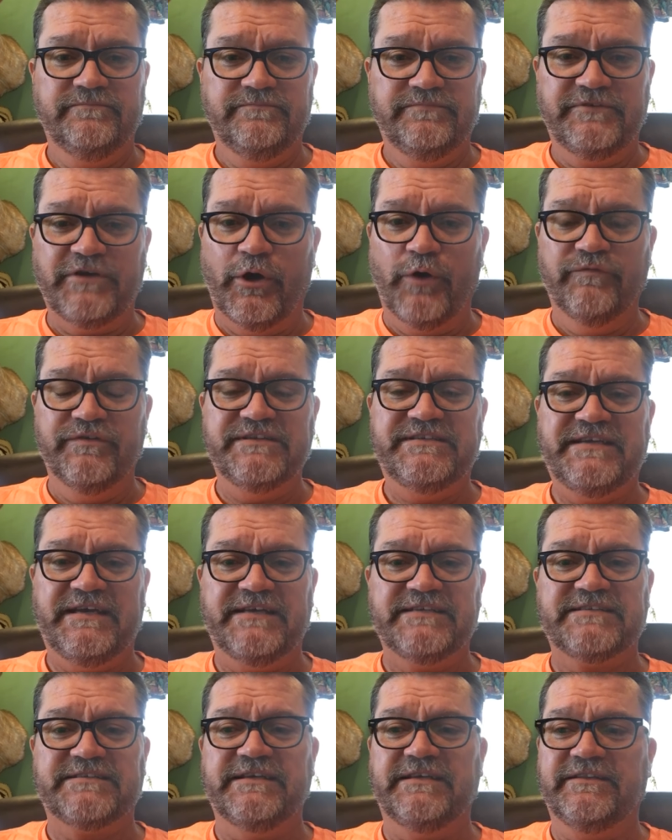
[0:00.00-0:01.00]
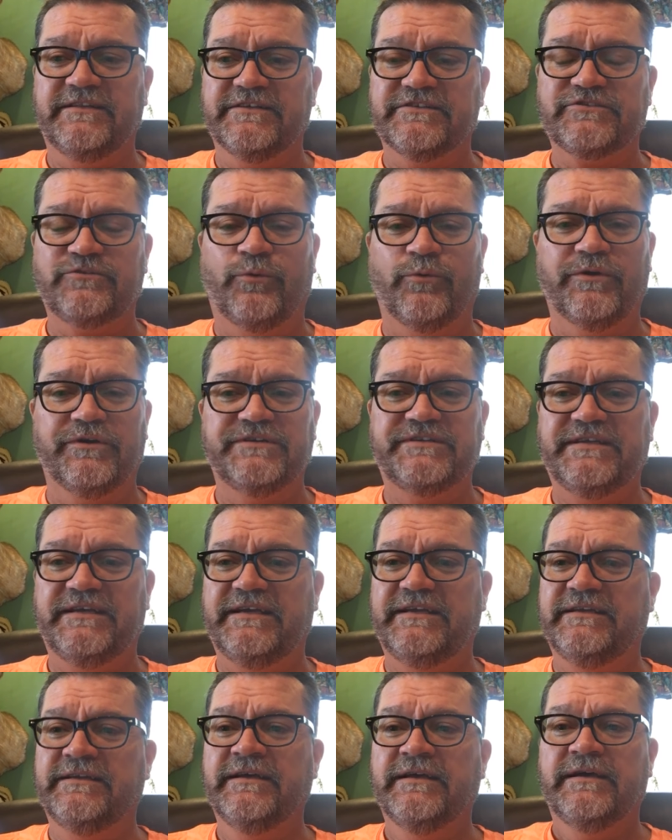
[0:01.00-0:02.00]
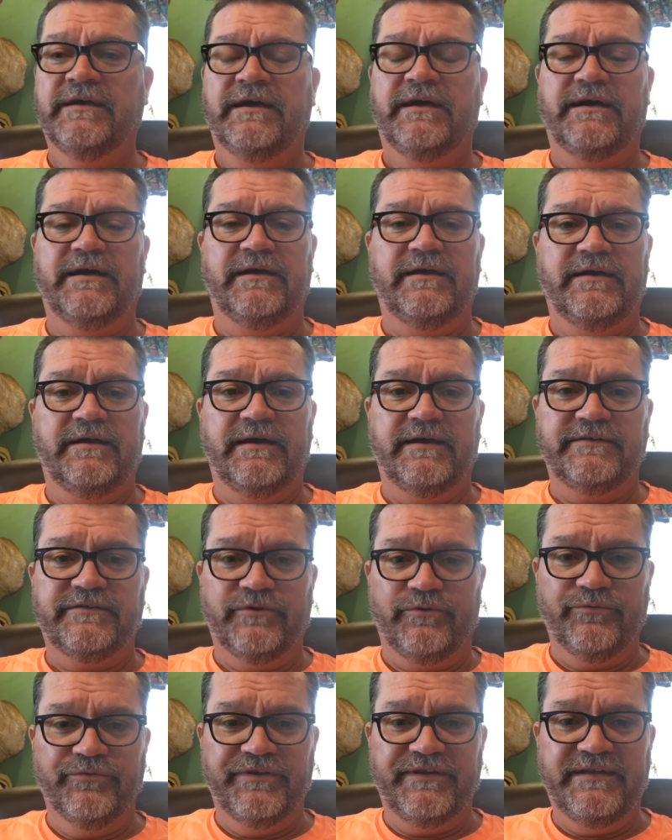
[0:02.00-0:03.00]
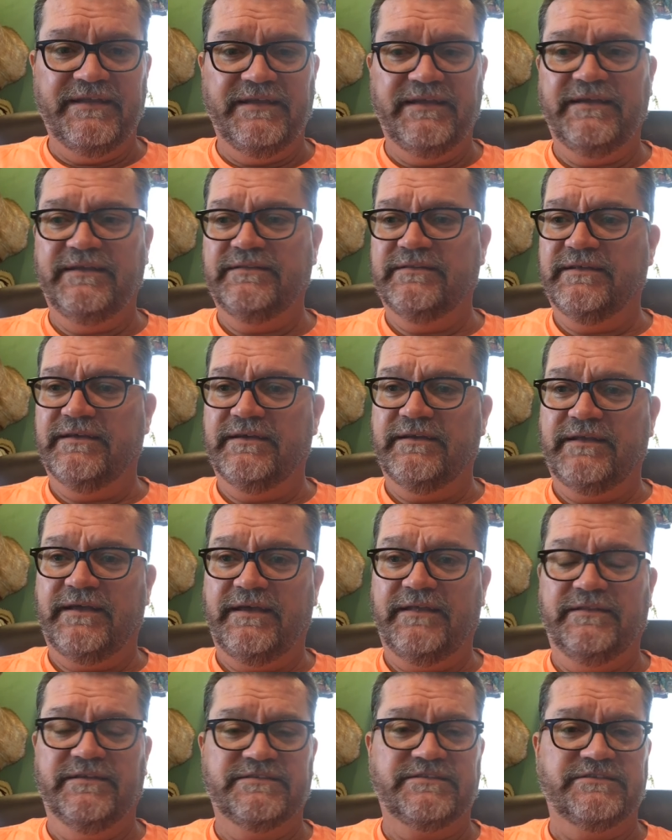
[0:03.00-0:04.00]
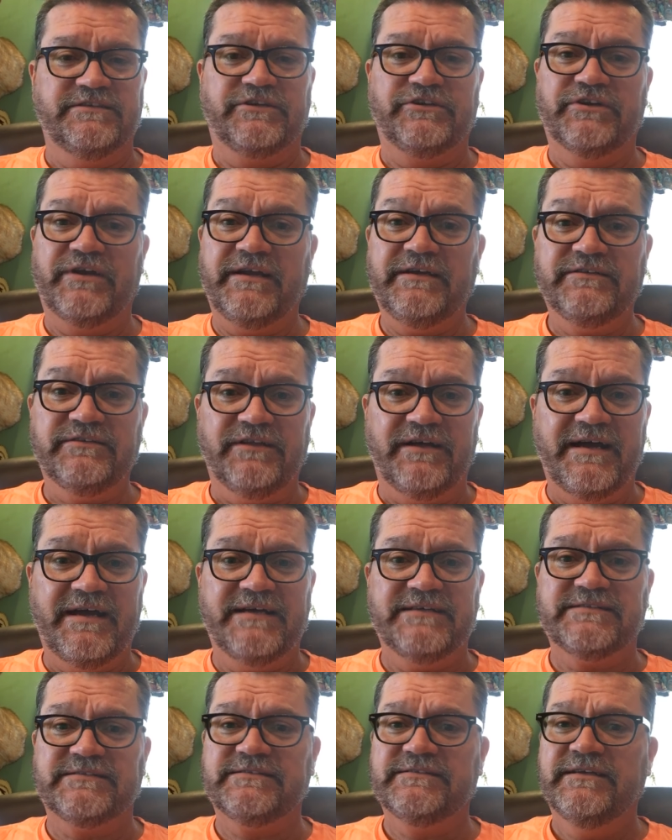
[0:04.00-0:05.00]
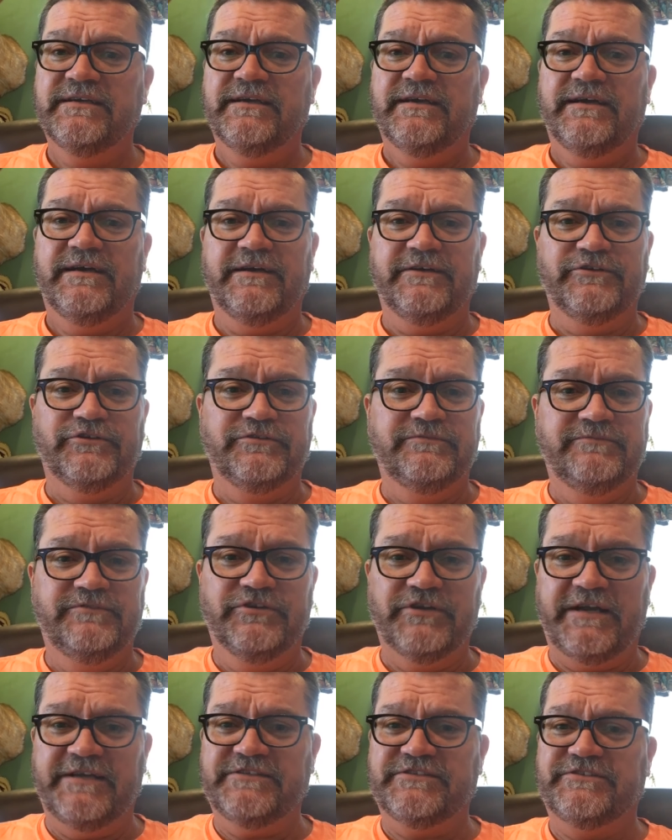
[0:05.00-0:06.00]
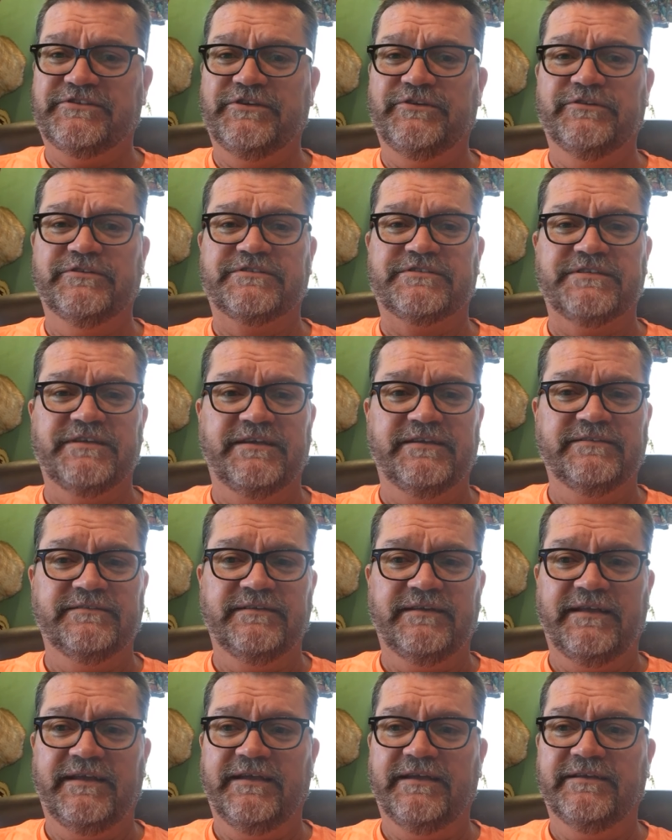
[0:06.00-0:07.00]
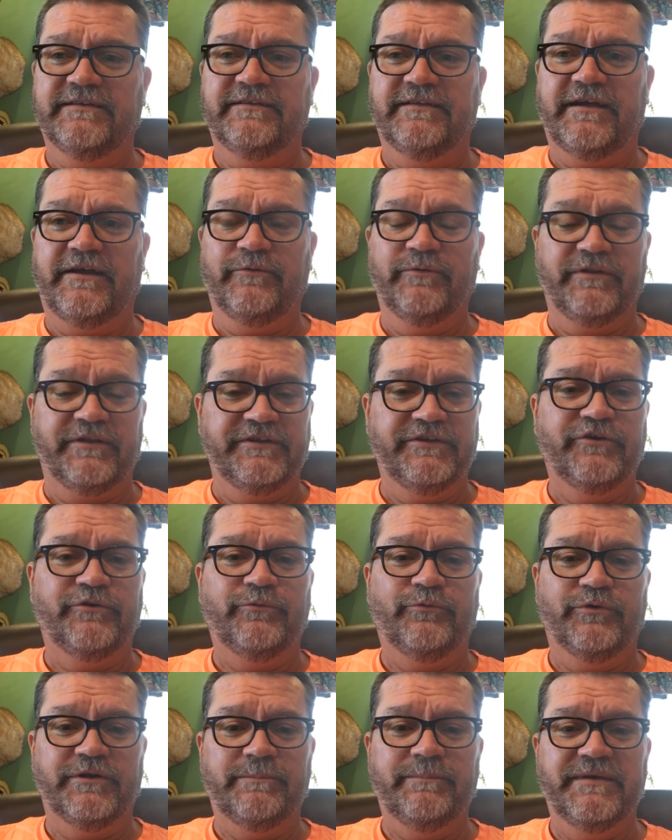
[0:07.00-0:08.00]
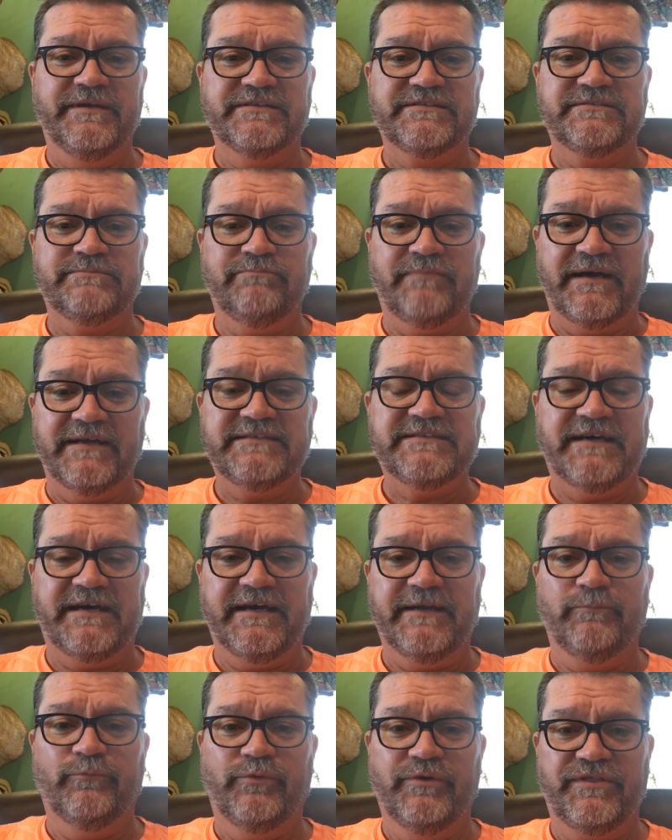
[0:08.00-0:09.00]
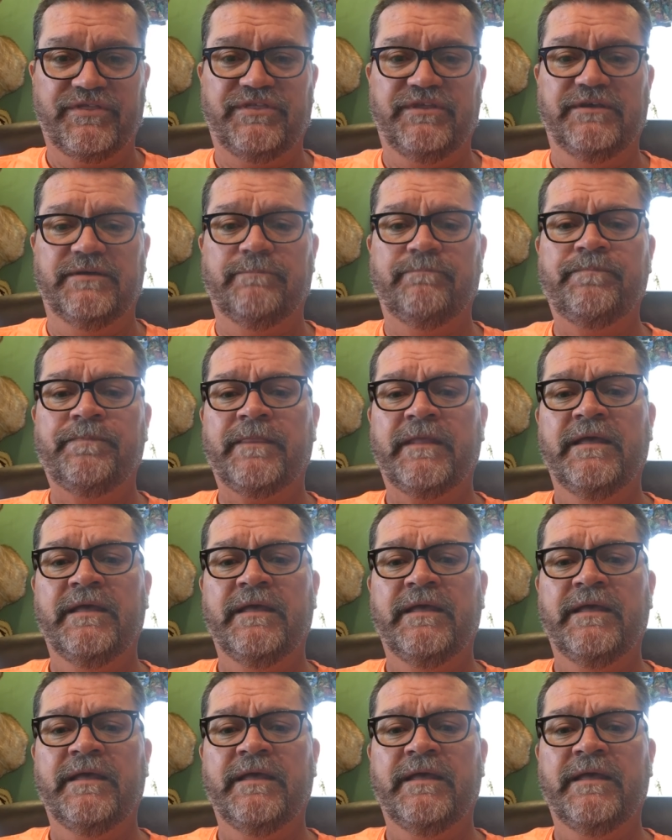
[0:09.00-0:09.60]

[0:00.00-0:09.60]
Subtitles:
COVID testing and this quarantine, I told the dean that, hey, this is a great class, great students, and I really don't want to miss my time with them.